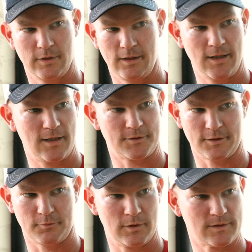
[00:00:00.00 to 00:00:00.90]
And not
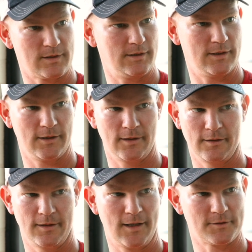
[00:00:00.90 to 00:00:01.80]
just once a year,
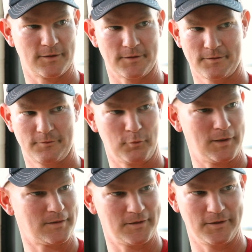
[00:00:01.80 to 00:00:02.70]
and not just
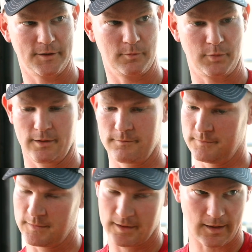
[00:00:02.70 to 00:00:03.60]
twice a year, but
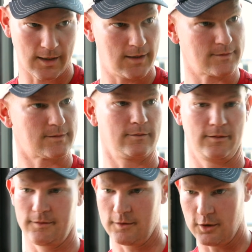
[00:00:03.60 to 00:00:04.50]

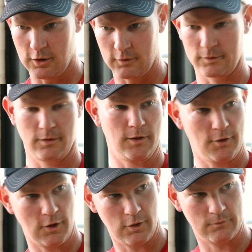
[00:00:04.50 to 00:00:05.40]
constantly, over and
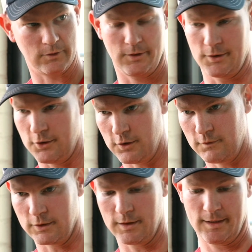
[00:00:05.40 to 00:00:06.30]
over and over.